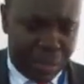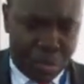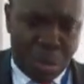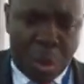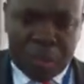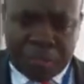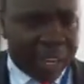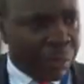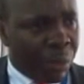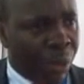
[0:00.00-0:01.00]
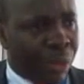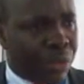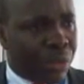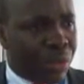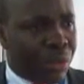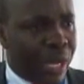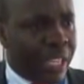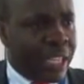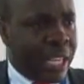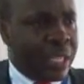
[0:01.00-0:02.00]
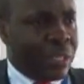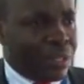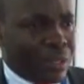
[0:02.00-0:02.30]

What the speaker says: we will fail because, as I said,